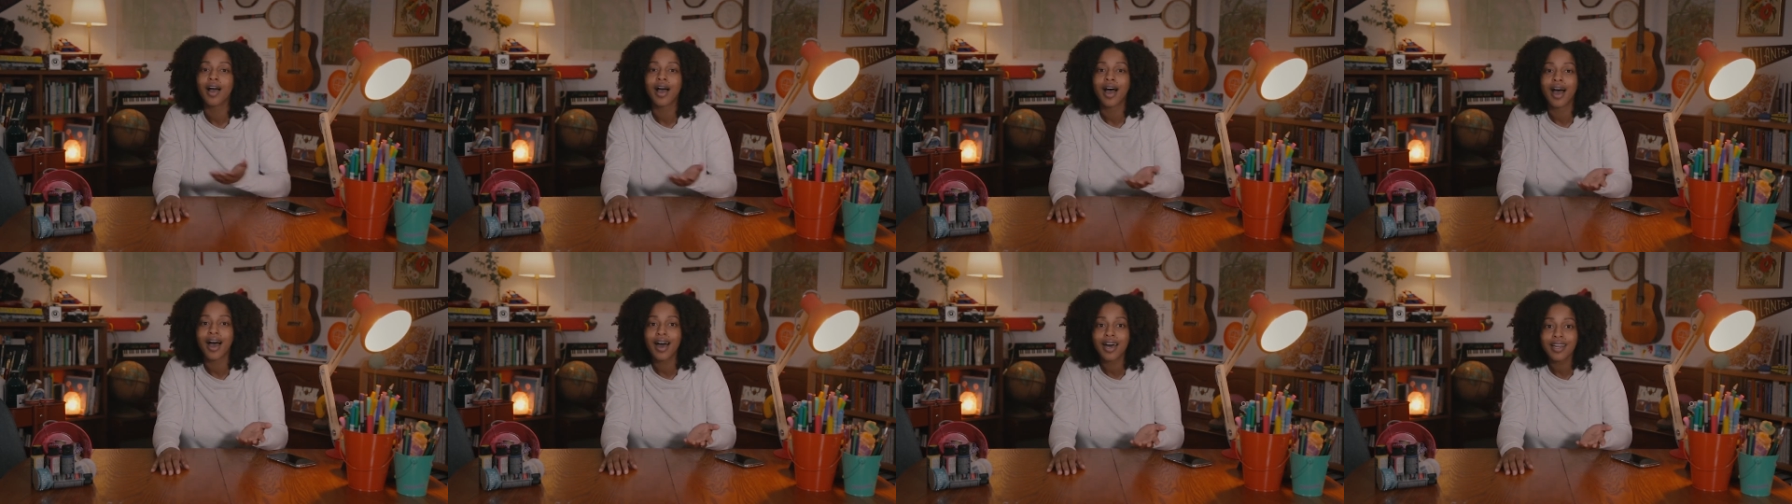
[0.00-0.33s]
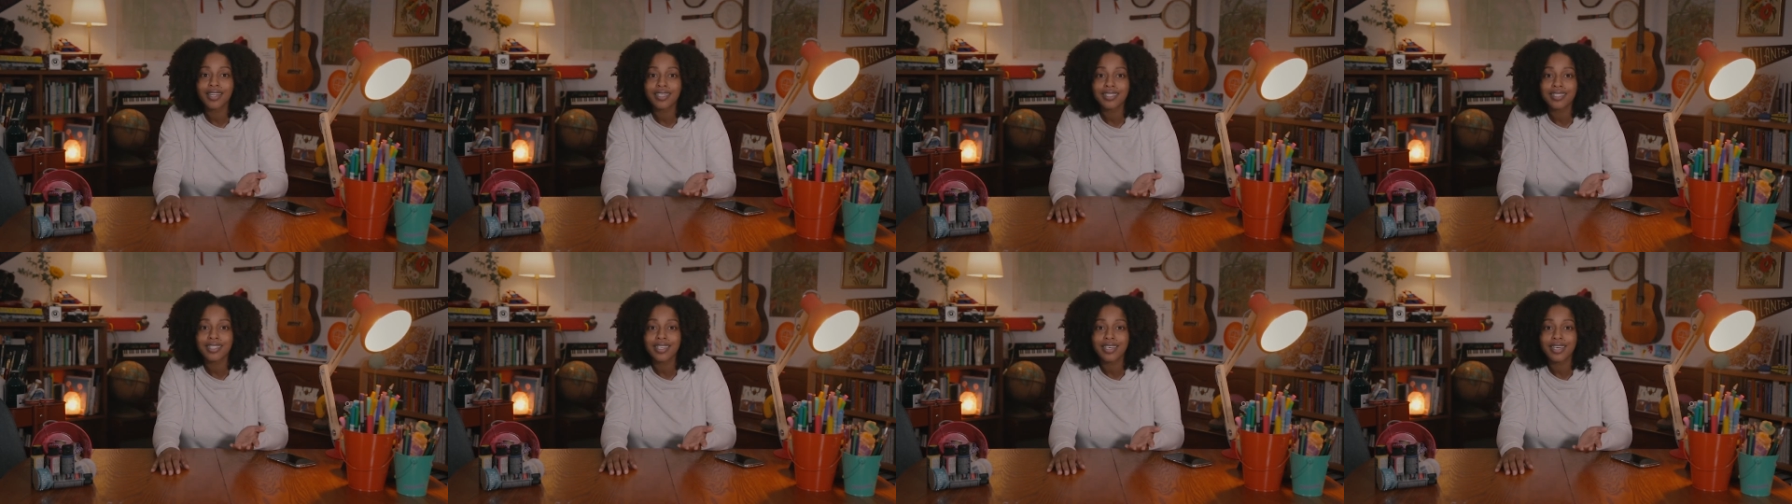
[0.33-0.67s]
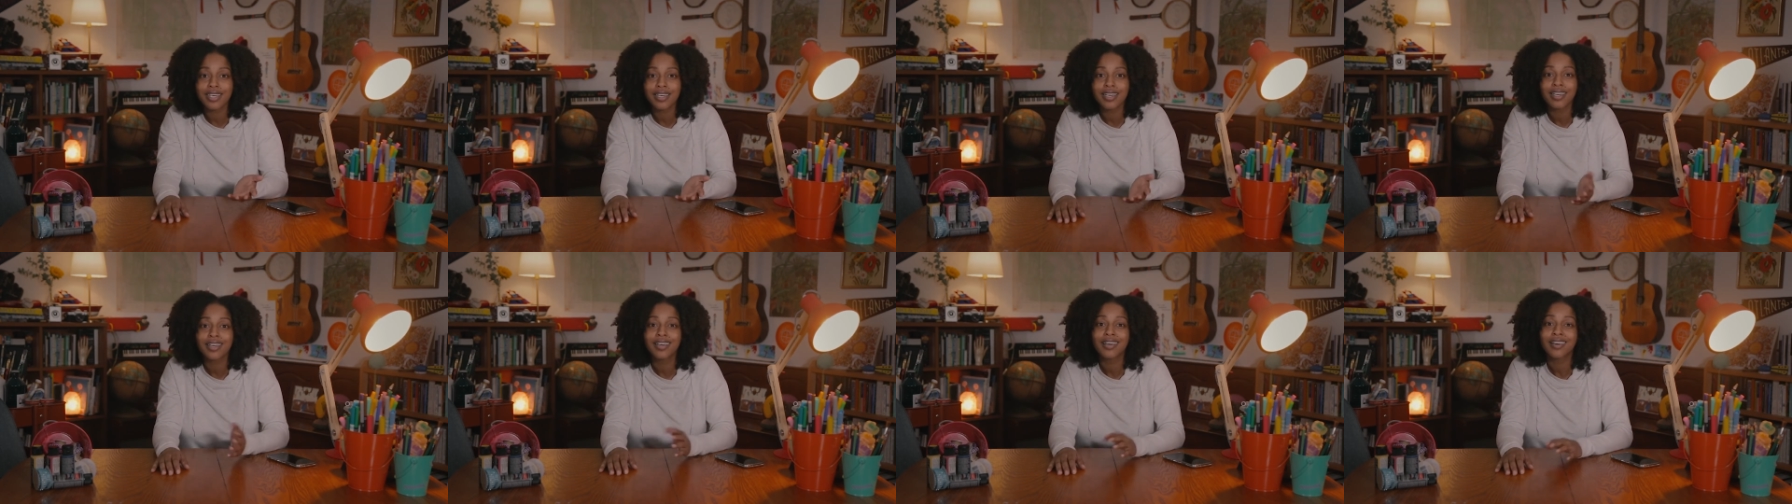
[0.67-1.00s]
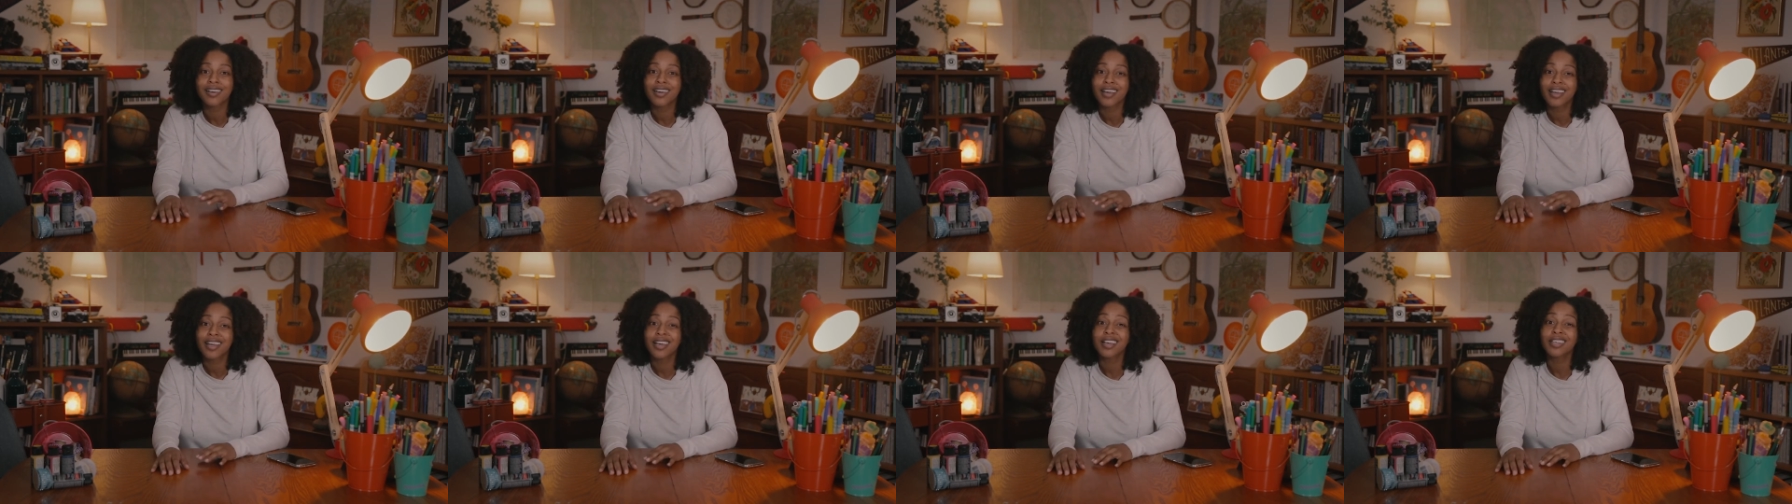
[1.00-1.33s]
Honestly,
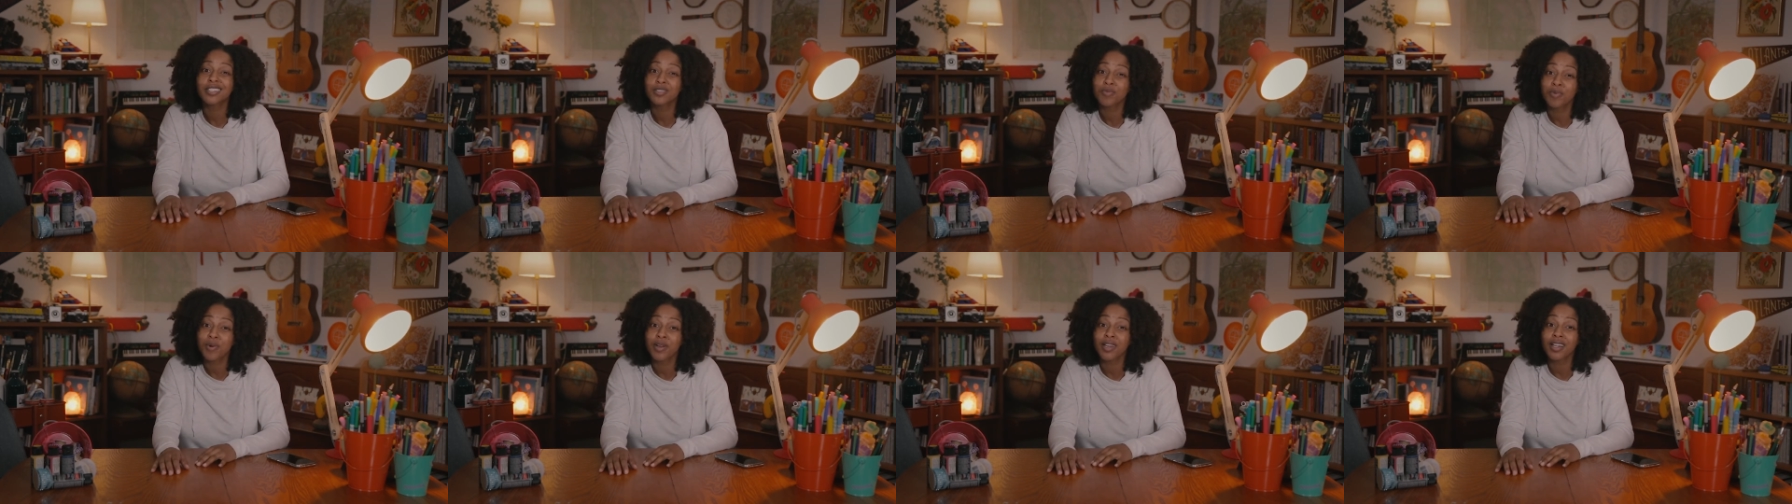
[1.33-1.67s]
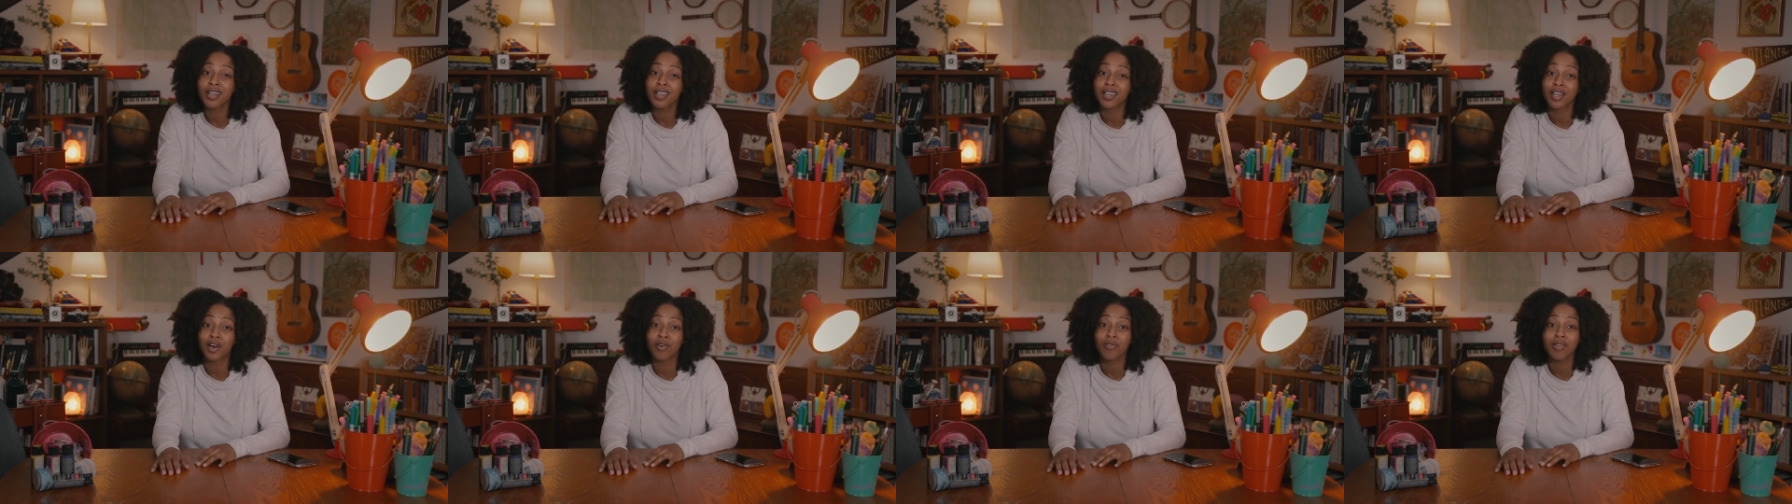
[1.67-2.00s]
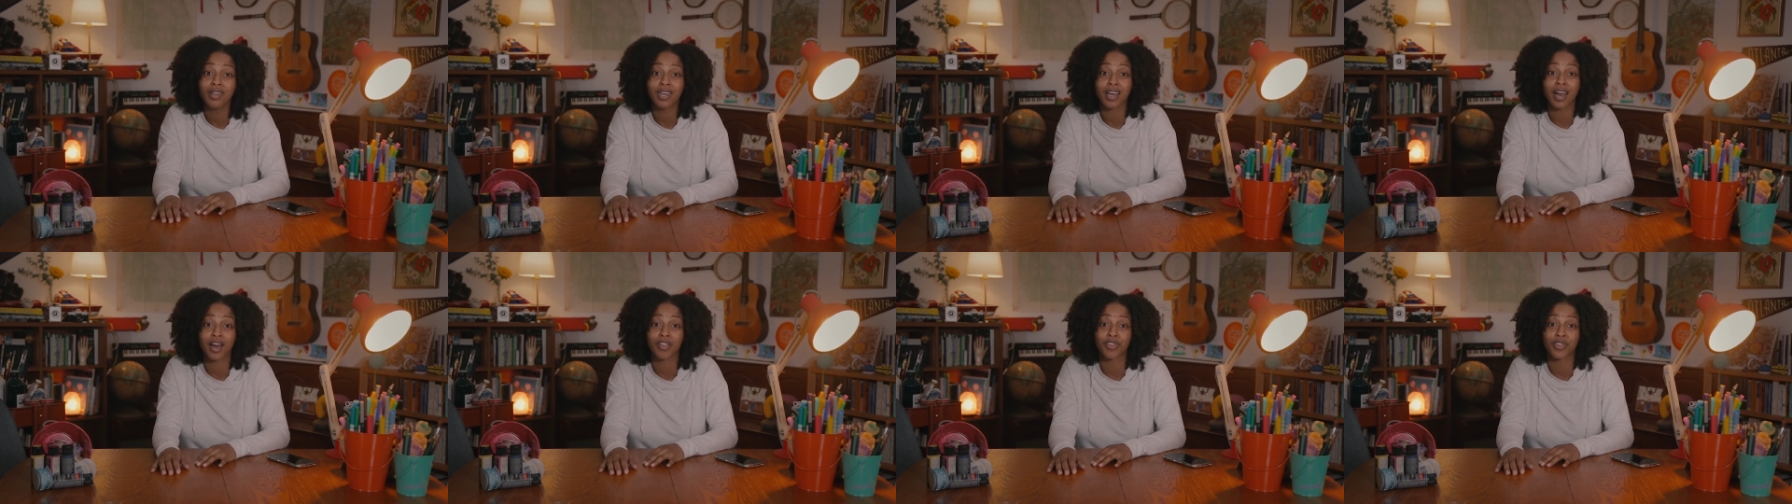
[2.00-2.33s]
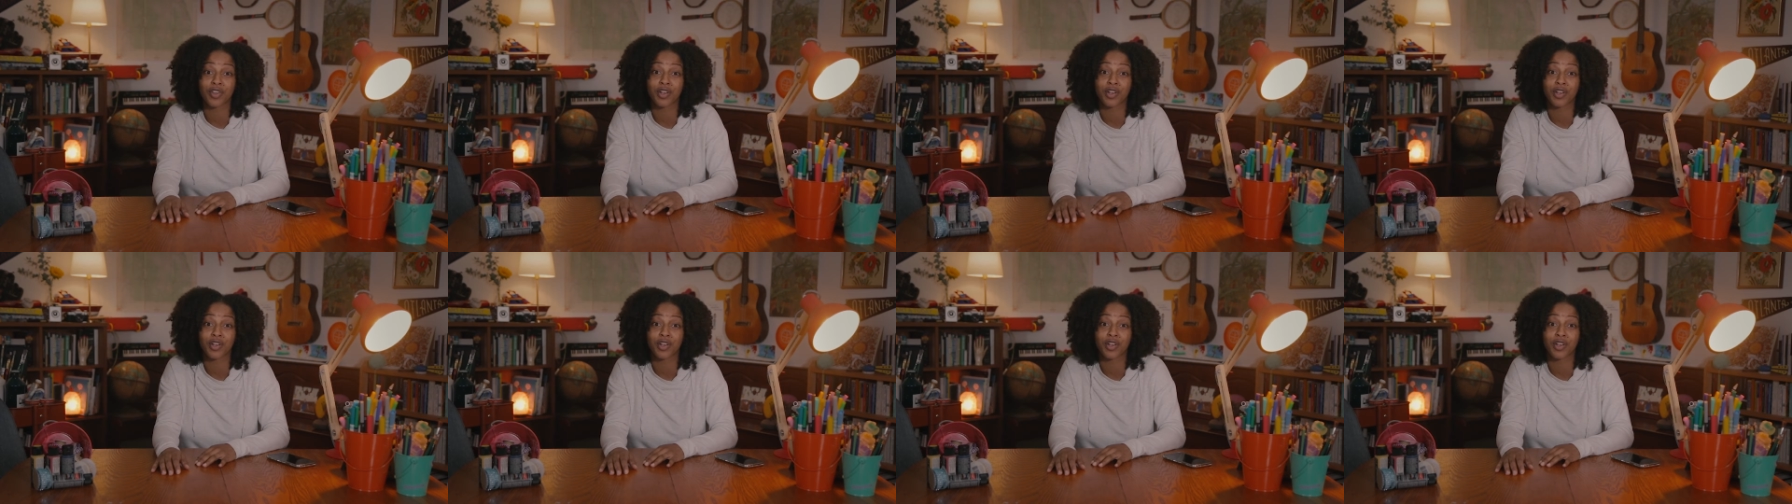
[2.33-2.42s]
it's pretty lonely out